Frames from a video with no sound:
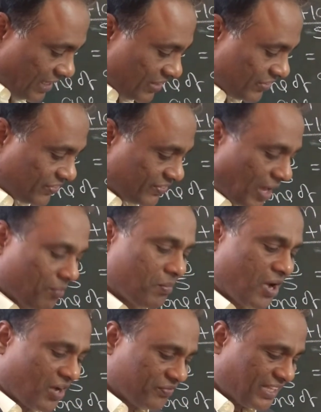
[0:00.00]
Sum
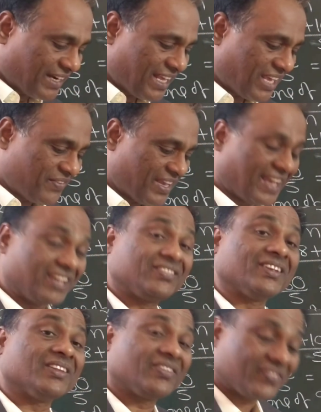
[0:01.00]
of the deviations,